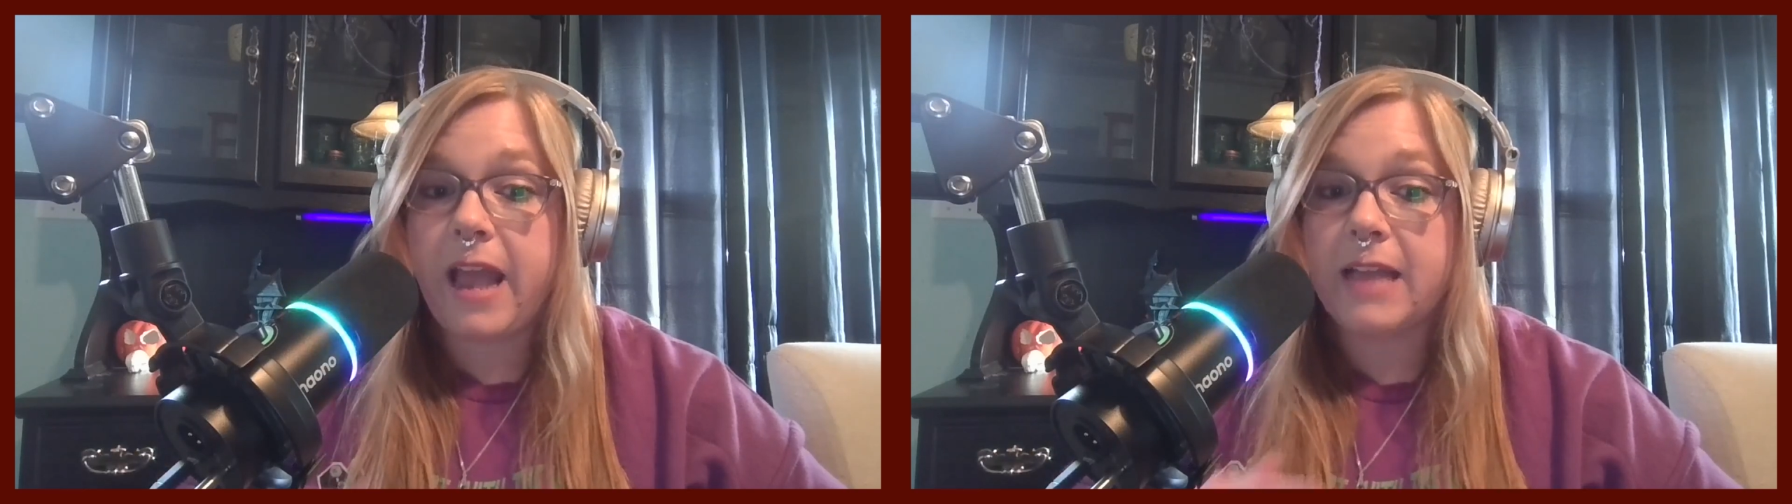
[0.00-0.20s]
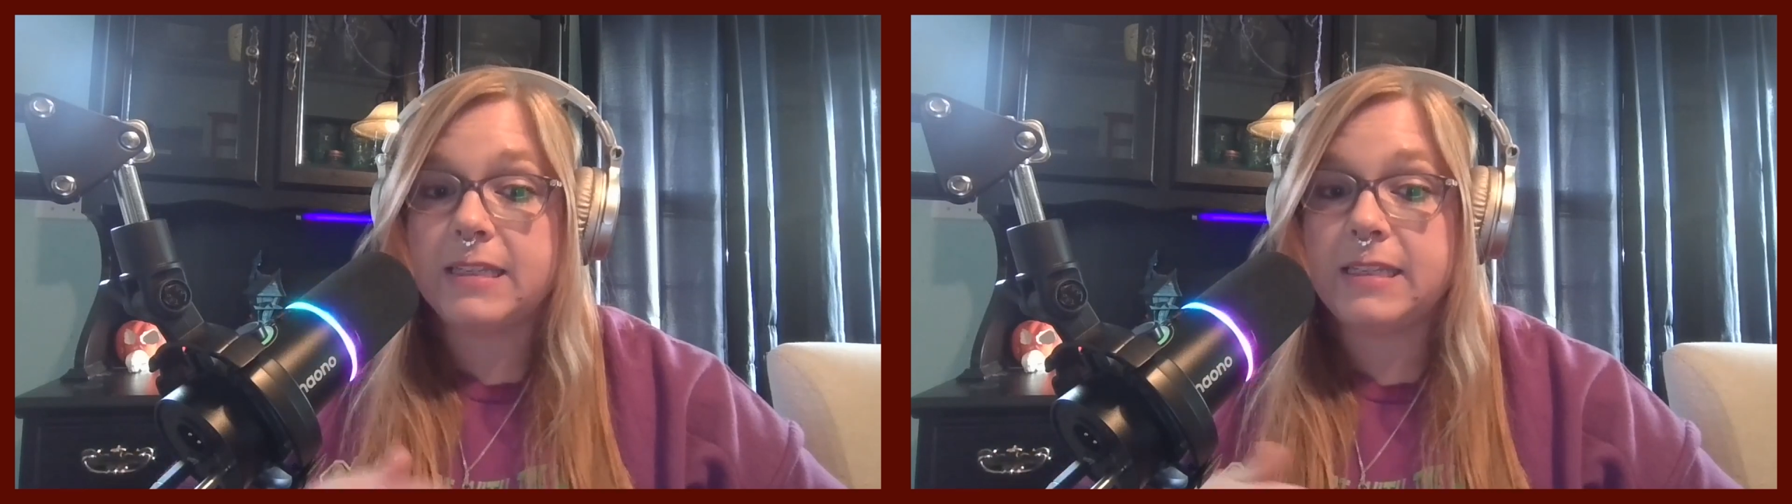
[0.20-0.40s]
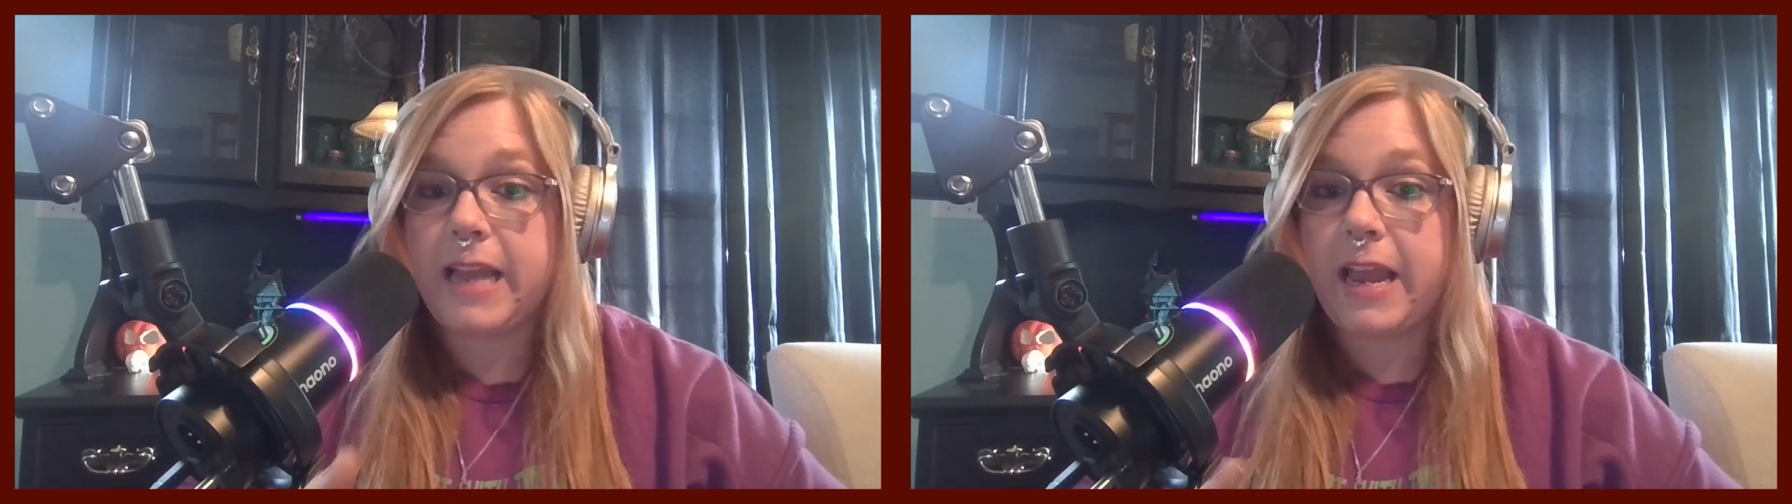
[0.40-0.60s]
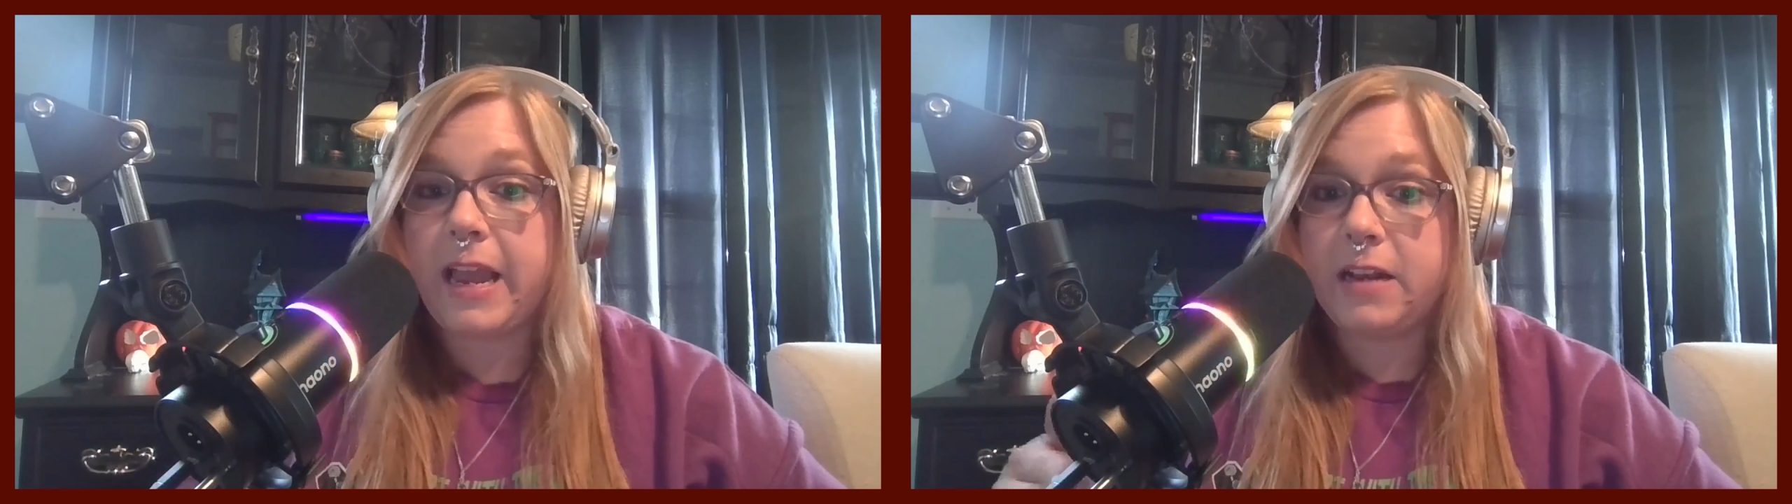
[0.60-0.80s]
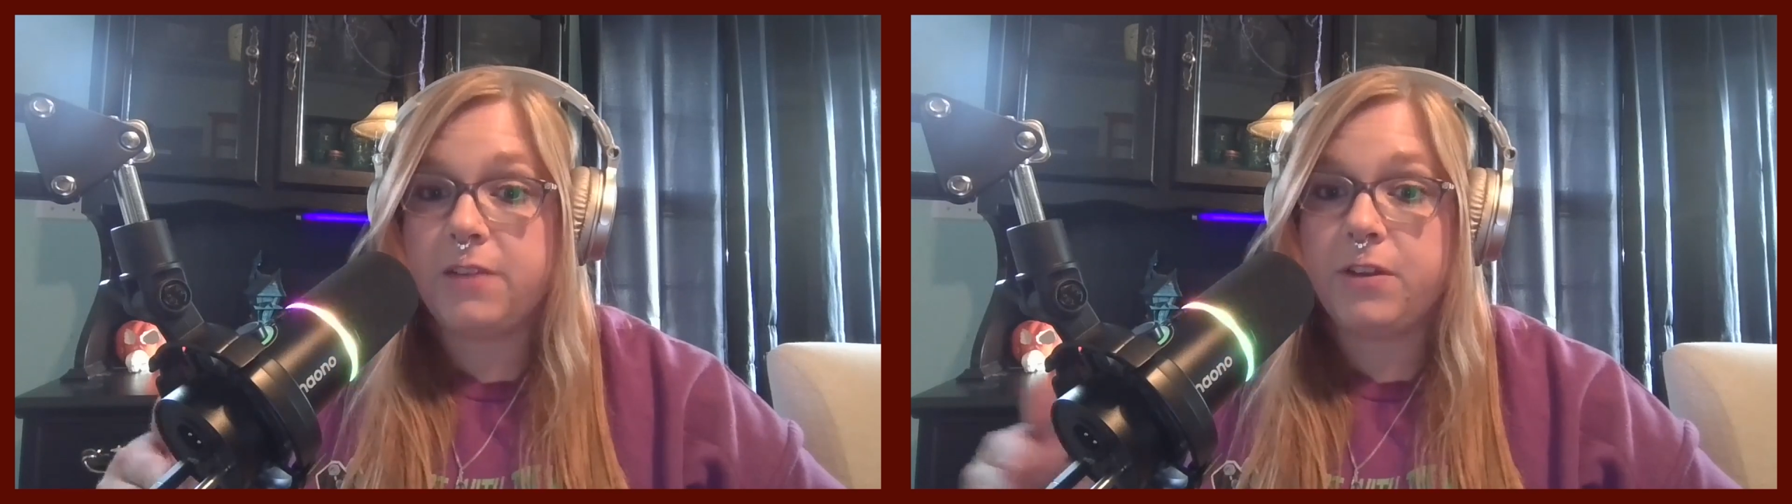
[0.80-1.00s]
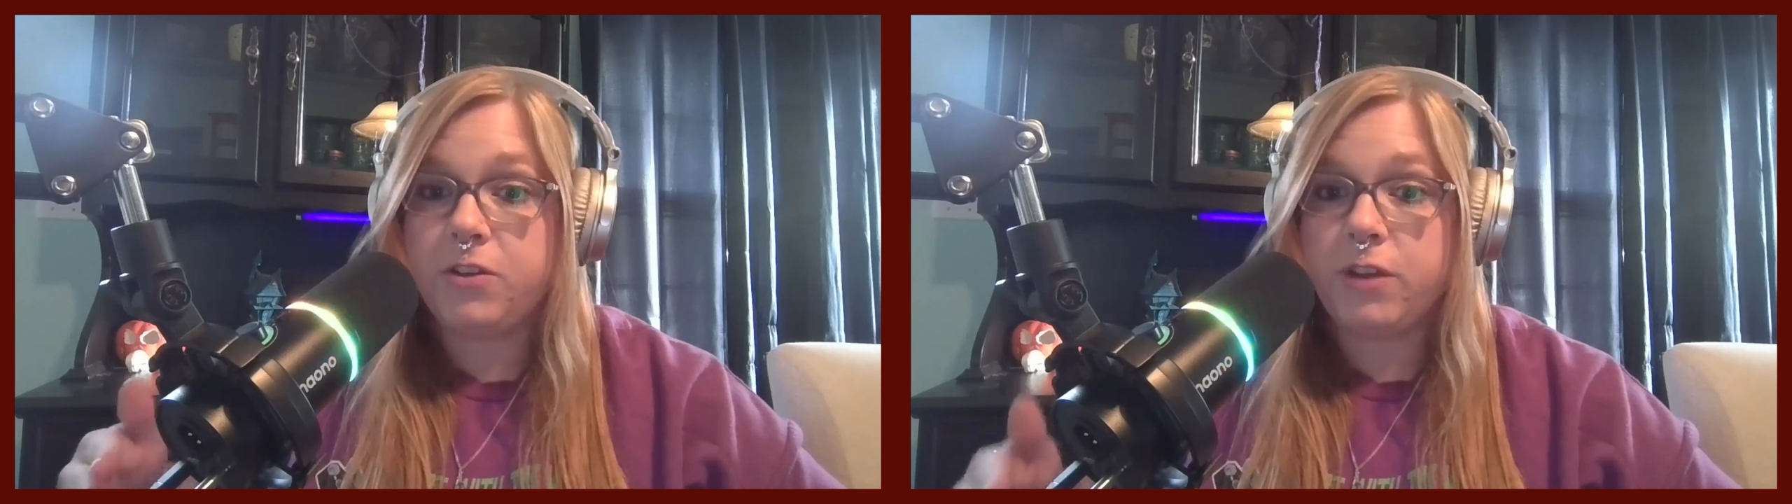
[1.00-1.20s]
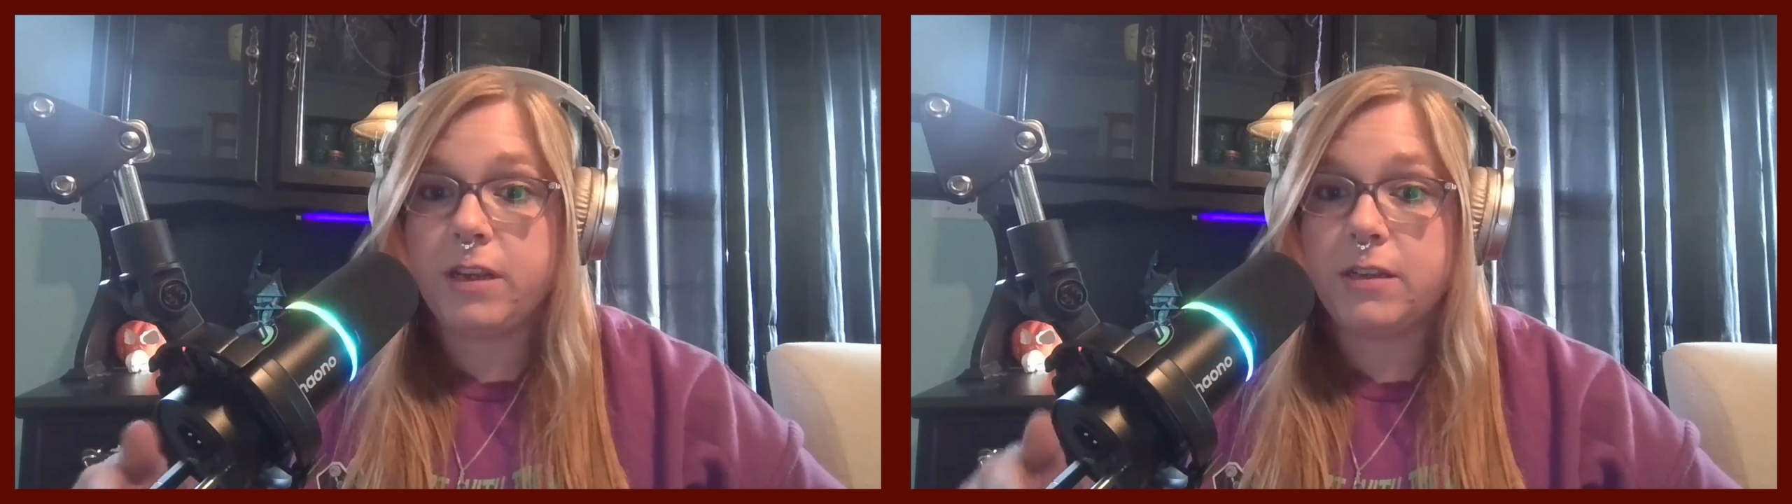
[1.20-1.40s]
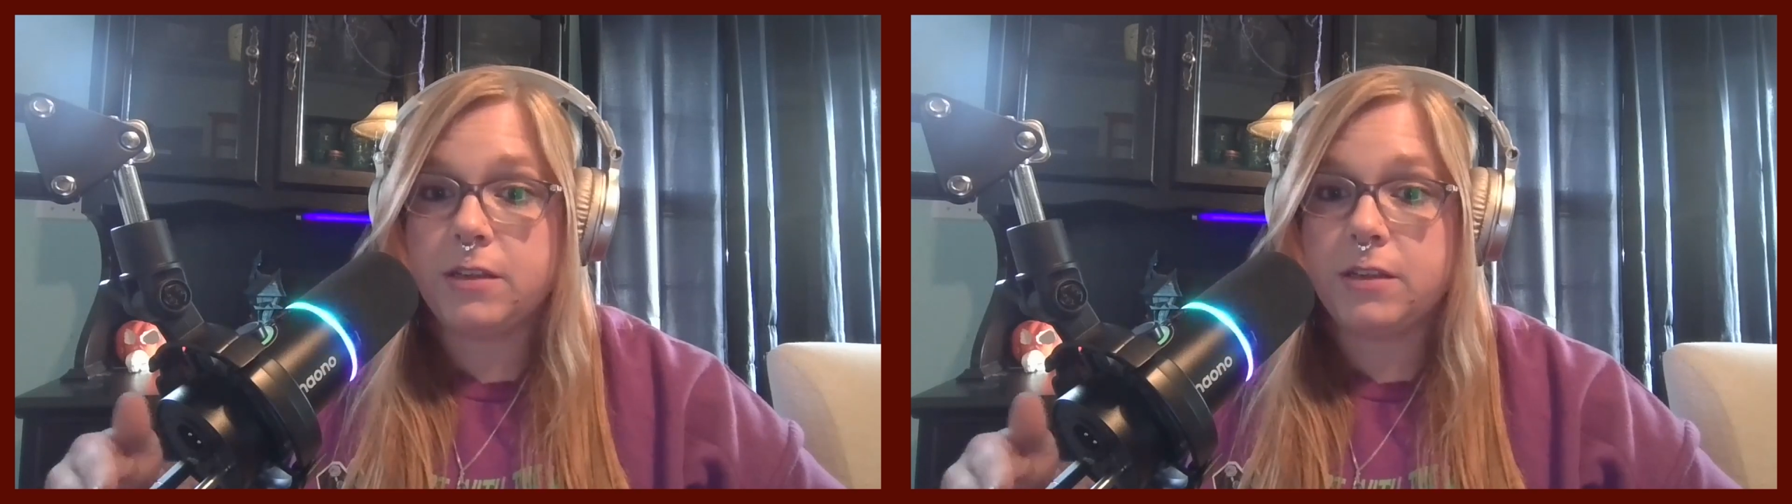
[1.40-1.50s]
has to say it individually.